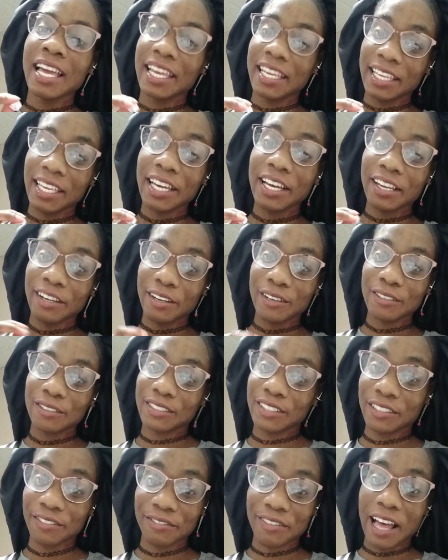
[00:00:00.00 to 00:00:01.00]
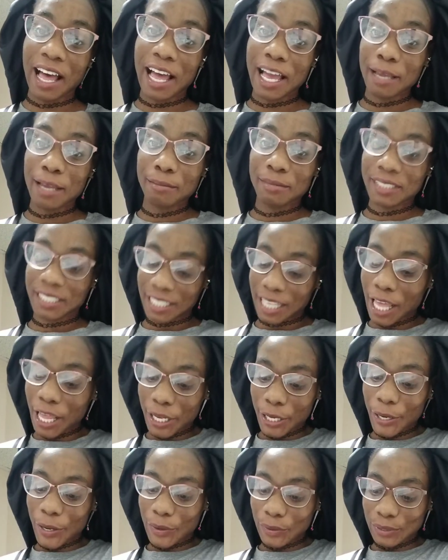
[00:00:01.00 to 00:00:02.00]
yeah, those the
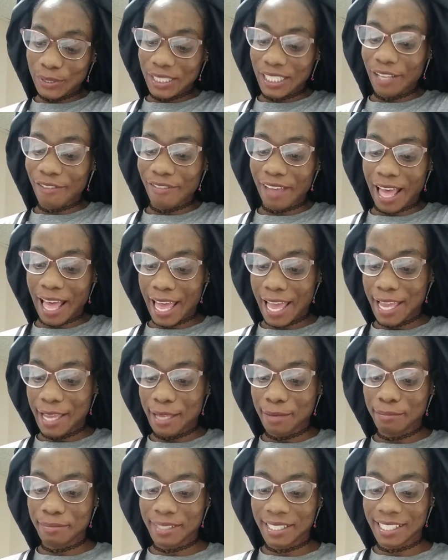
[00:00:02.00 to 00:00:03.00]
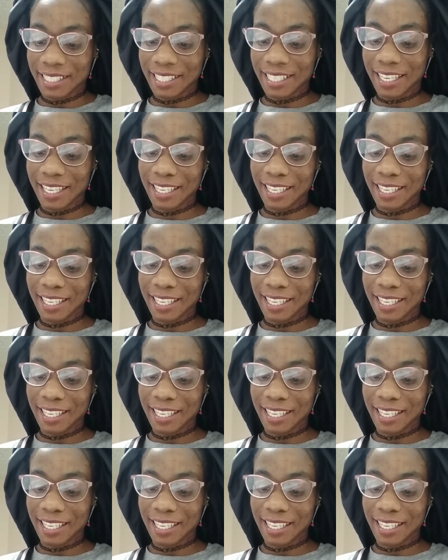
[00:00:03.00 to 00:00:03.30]
vibes. Those the vibes.